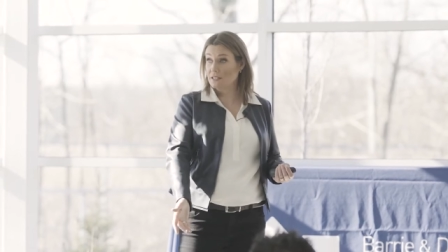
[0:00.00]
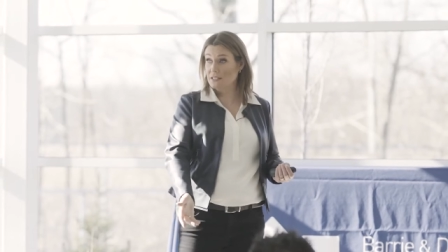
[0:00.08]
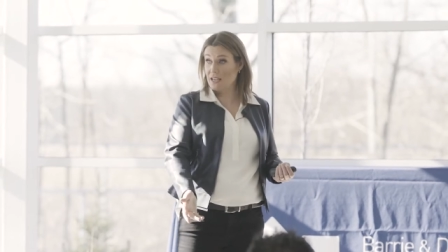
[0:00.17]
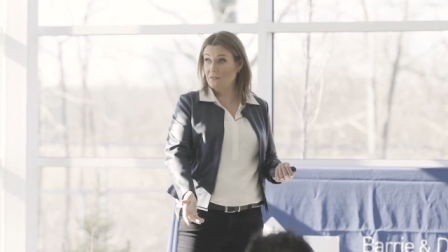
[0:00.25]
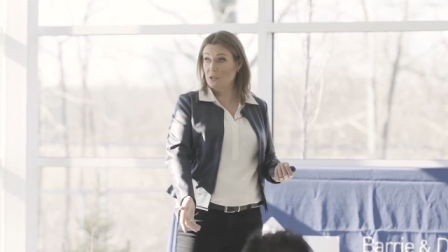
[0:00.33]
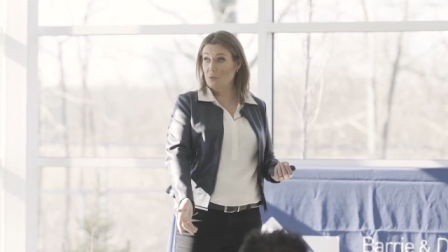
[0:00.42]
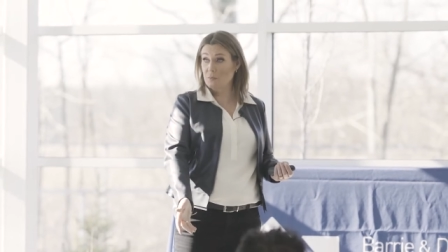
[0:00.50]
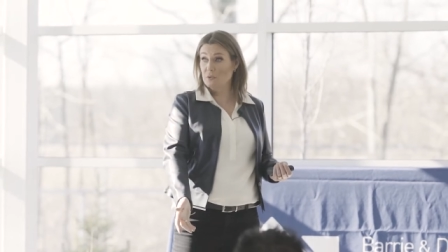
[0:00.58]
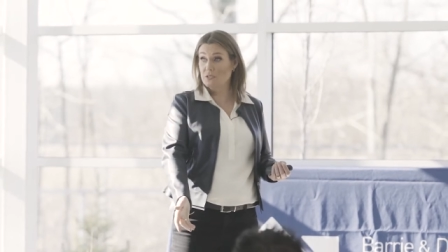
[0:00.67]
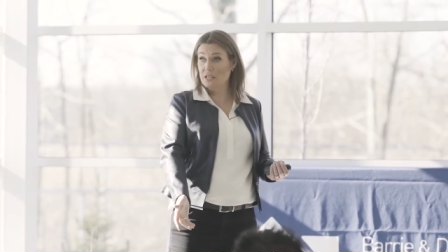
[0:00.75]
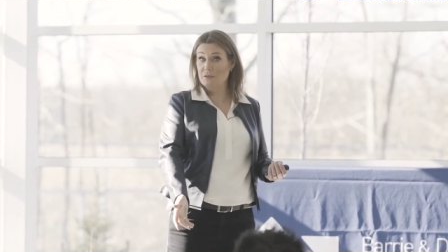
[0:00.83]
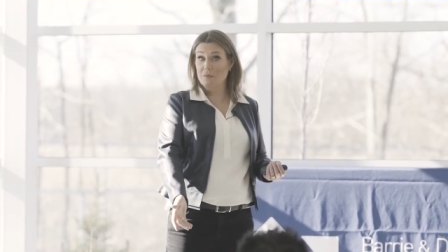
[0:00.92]

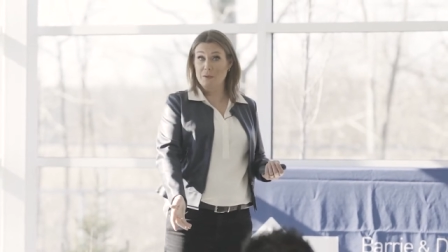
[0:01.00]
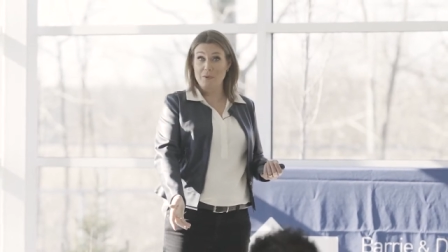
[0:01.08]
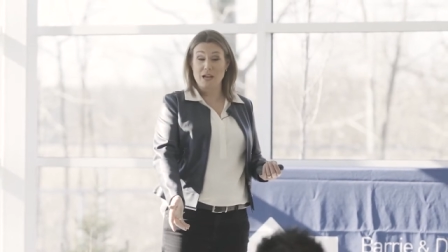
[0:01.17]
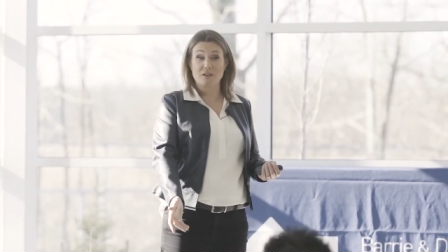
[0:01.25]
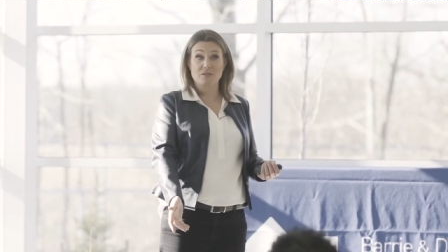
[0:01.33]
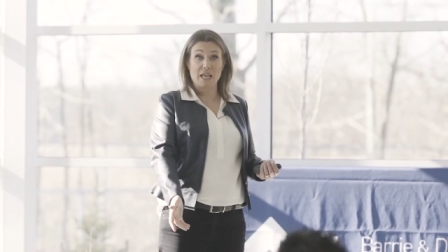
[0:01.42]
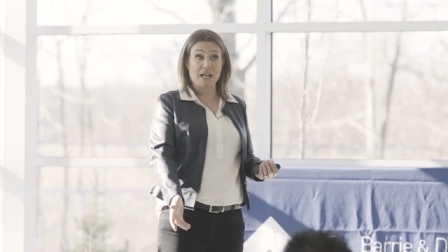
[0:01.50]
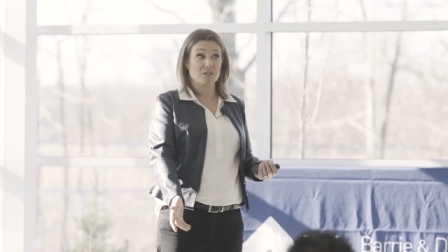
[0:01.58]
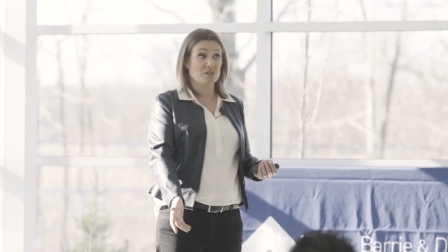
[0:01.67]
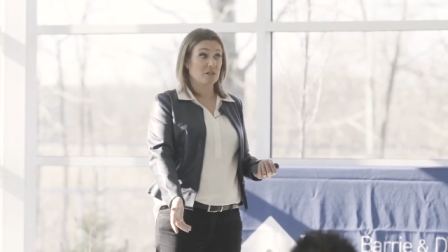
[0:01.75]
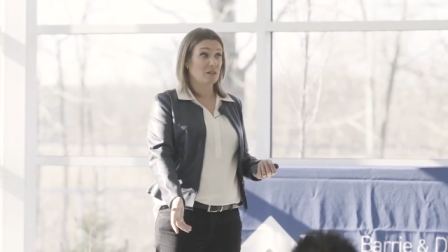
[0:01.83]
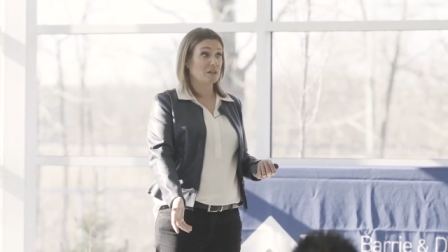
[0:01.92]
71% of my buyers
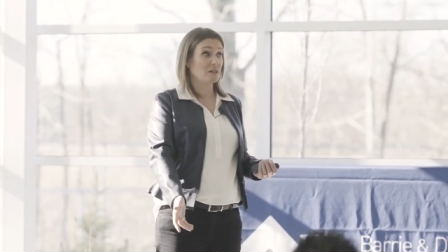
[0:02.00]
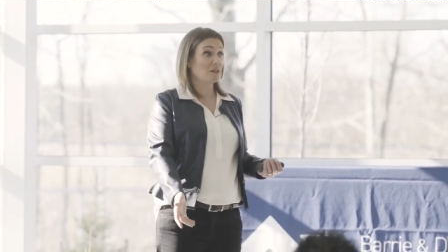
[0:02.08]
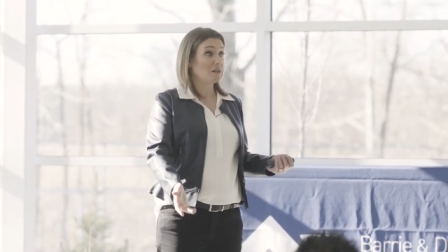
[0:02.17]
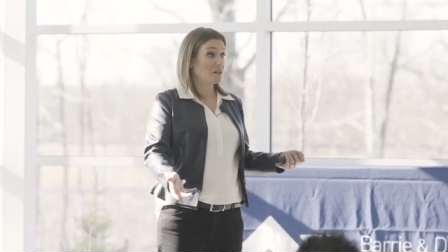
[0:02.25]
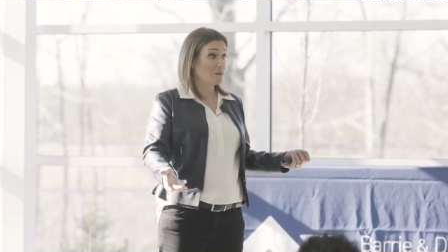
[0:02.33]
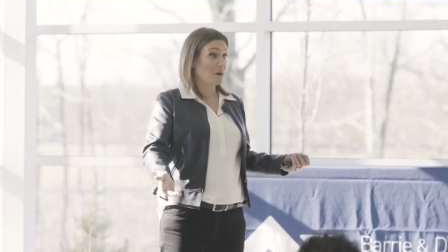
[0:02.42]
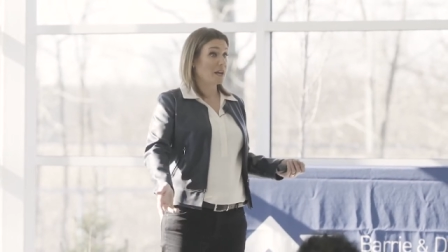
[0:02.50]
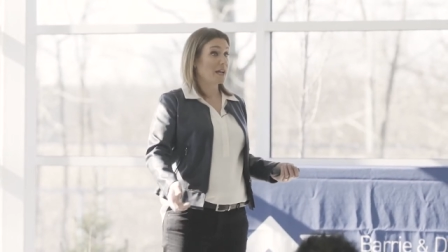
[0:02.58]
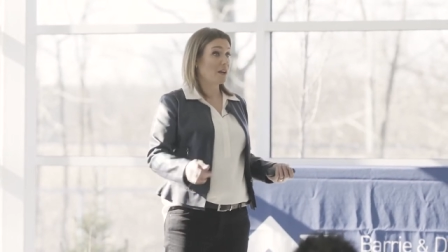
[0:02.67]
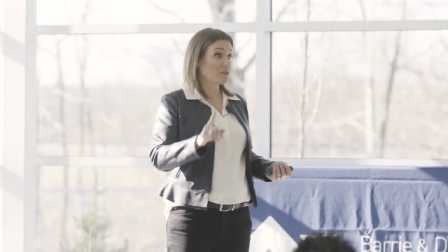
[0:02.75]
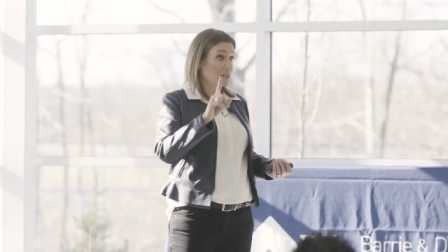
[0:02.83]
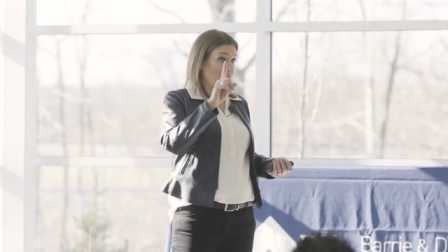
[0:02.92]
last year bought a
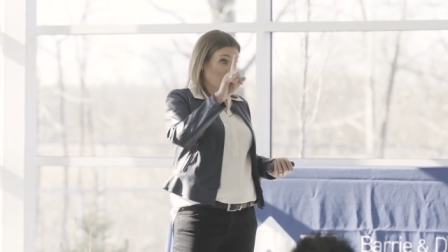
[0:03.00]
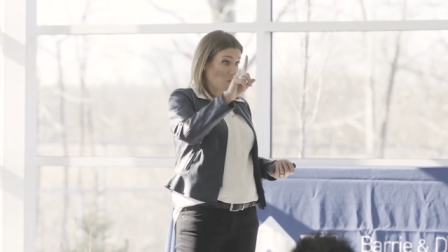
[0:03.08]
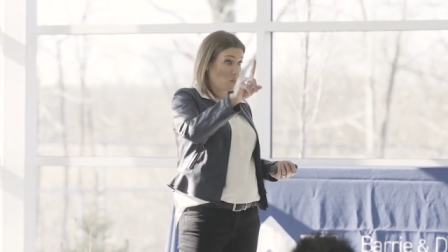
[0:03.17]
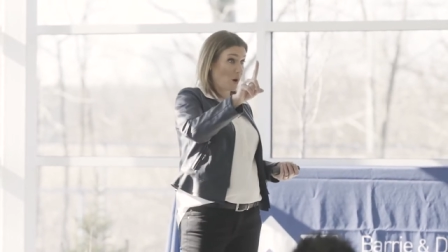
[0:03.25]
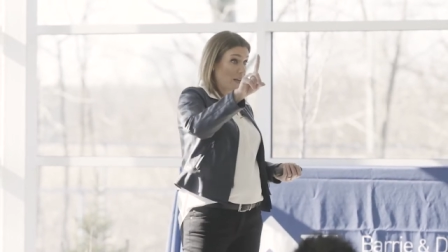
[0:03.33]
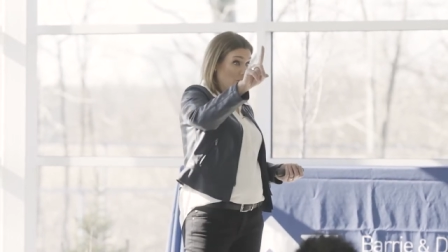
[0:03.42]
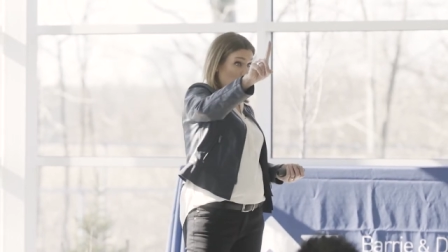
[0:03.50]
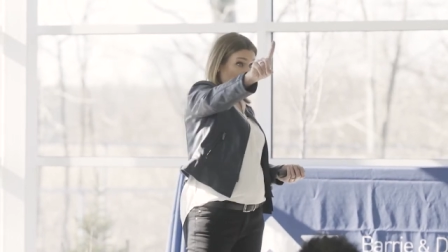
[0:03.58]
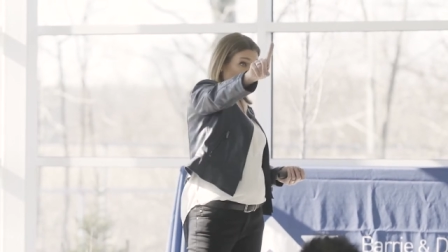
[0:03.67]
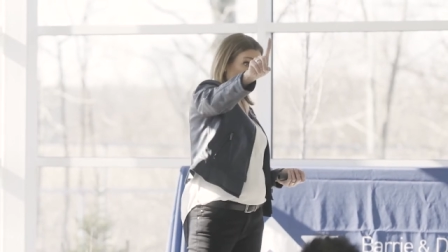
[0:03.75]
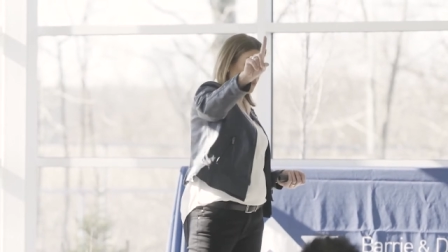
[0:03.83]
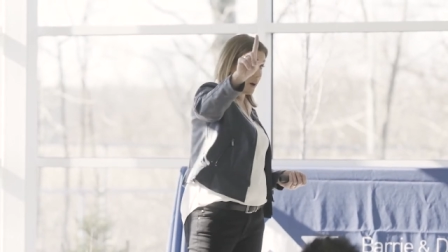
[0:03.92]
house after one
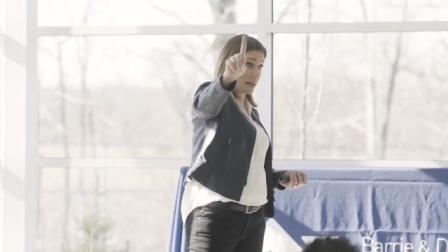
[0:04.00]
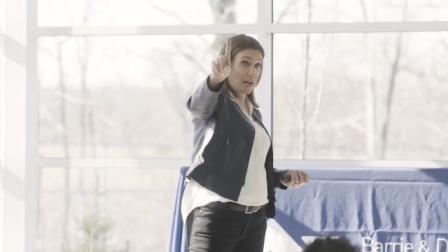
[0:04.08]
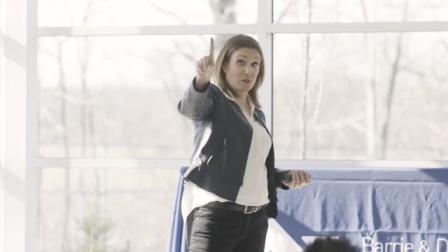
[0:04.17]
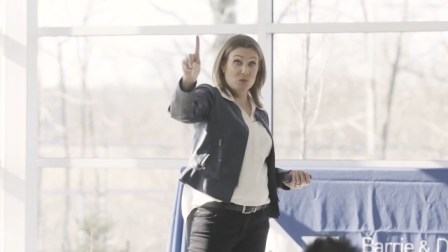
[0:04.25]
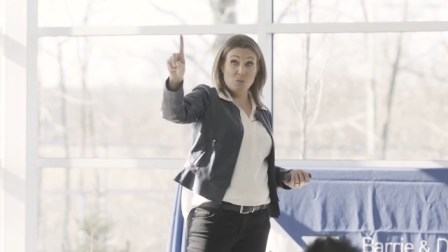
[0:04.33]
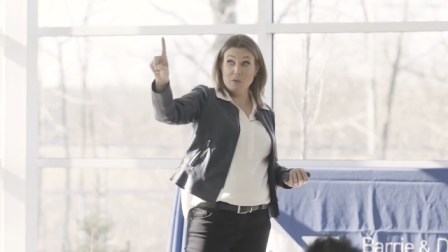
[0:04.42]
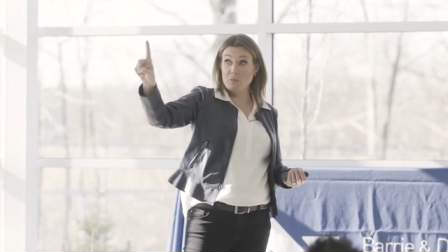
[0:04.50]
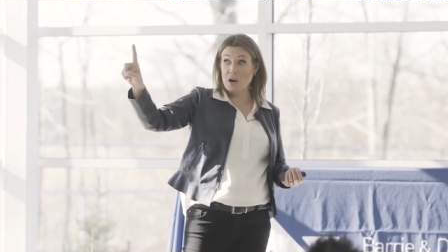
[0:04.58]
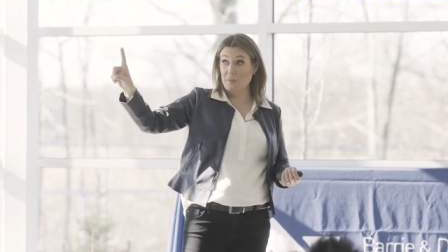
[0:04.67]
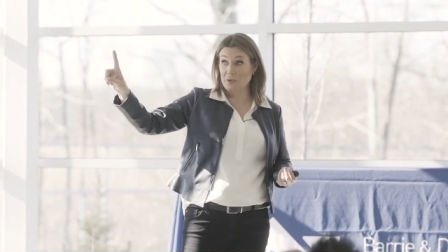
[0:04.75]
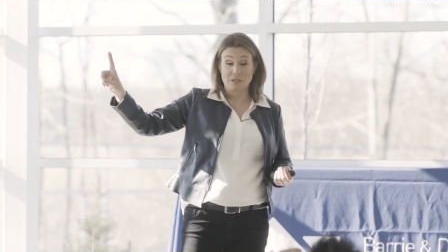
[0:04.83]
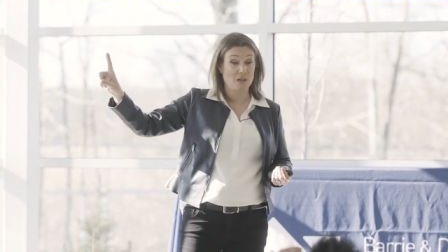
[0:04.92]
showing, one house, one
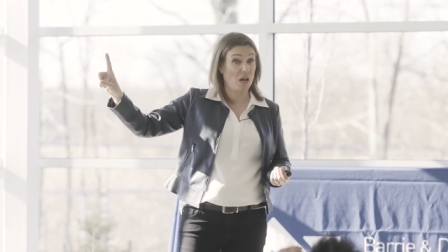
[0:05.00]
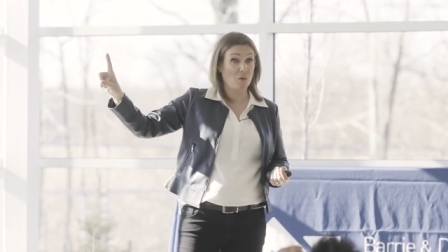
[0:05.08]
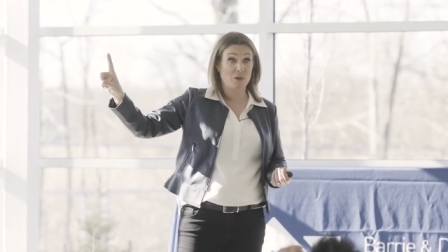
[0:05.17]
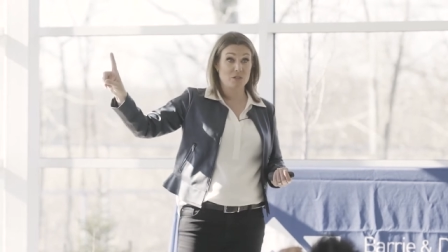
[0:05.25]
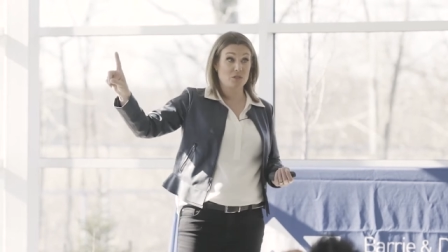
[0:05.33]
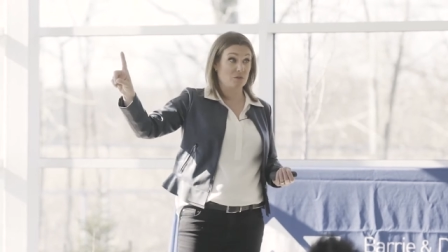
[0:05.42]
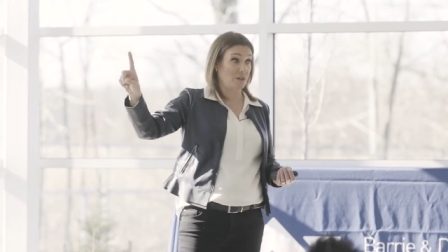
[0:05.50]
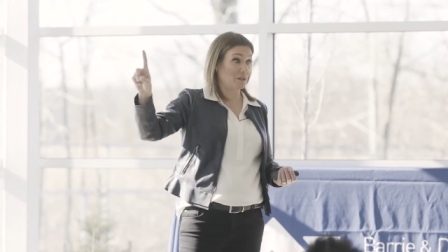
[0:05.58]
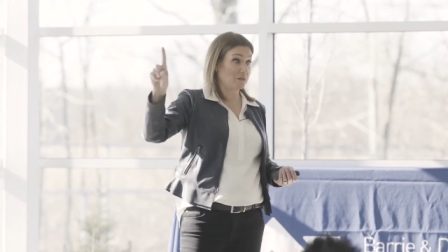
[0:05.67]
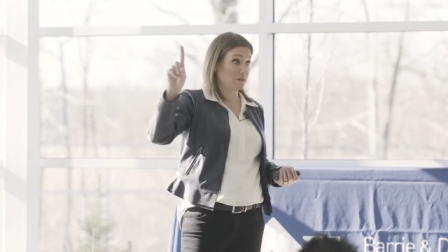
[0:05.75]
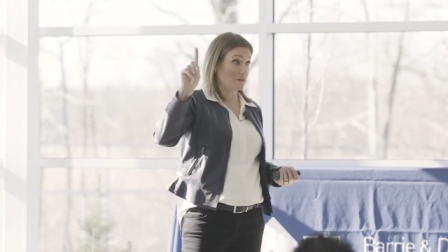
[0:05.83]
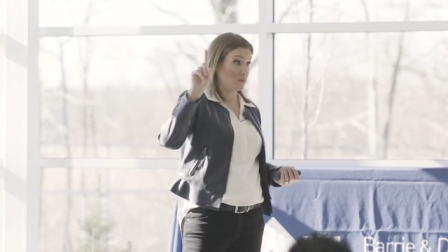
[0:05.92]
property, not one tour,